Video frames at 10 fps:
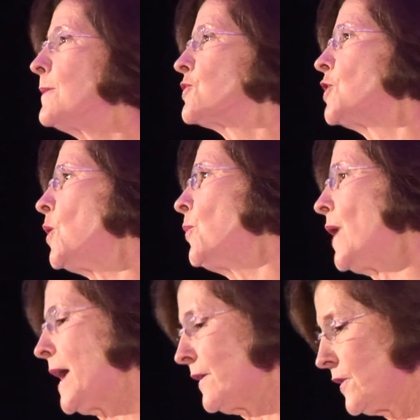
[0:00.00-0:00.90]
am so
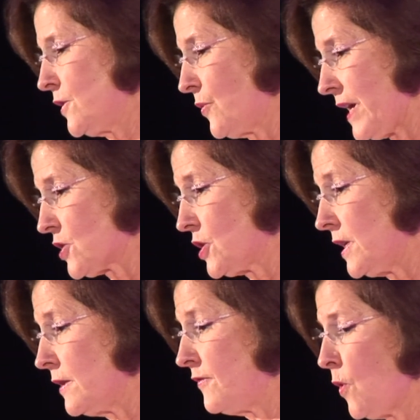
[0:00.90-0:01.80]
proud of the direction
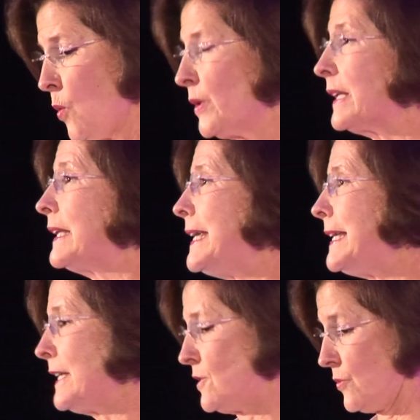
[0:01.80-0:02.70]
and the
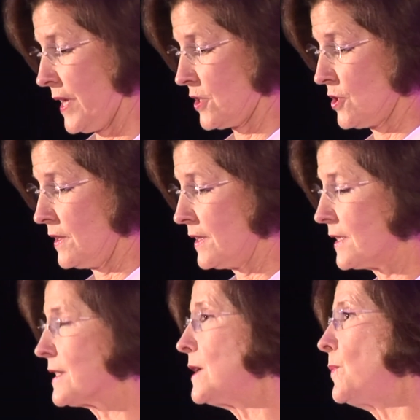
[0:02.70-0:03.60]
forward-leaning direction that
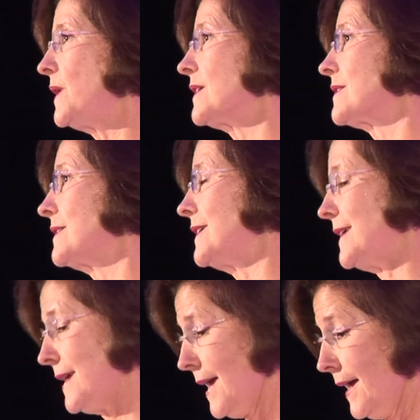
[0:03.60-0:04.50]
the
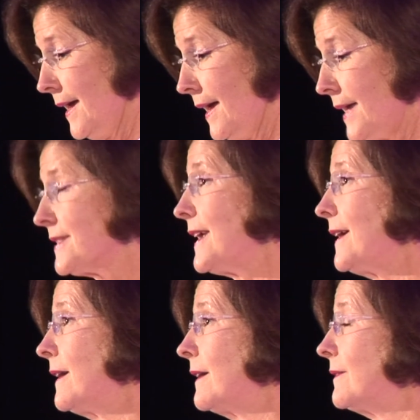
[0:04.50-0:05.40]
CPSC
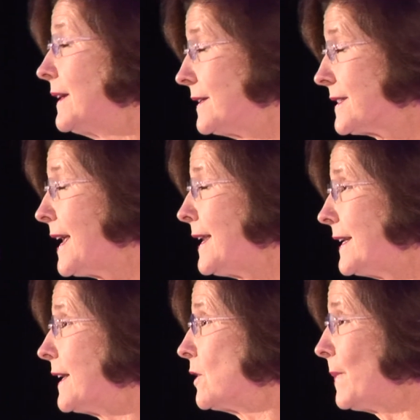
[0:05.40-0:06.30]
is
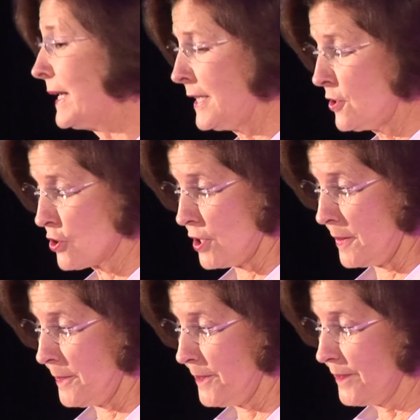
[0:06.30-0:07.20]
headed under my
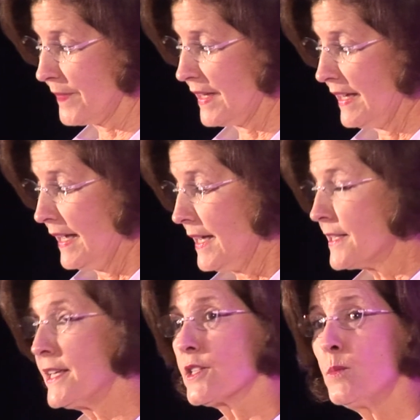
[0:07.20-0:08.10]
leadership.
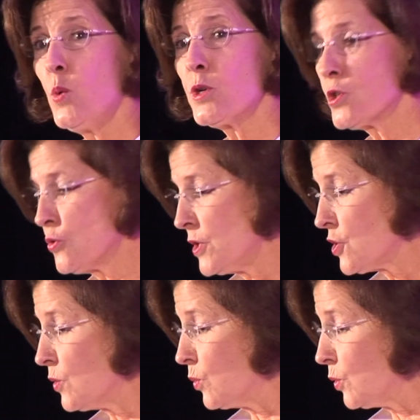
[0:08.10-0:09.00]
Since more
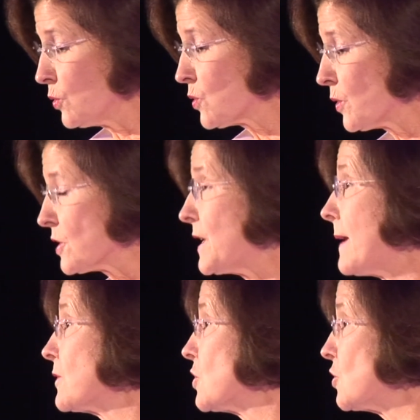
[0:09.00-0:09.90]
stringent rules were
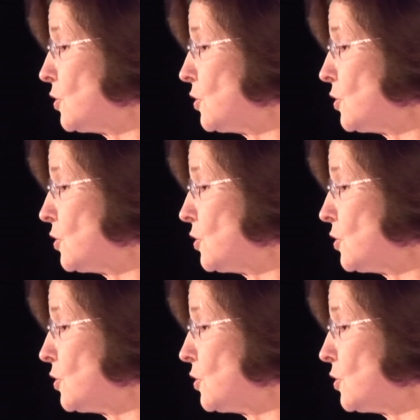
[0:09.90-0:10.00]
established in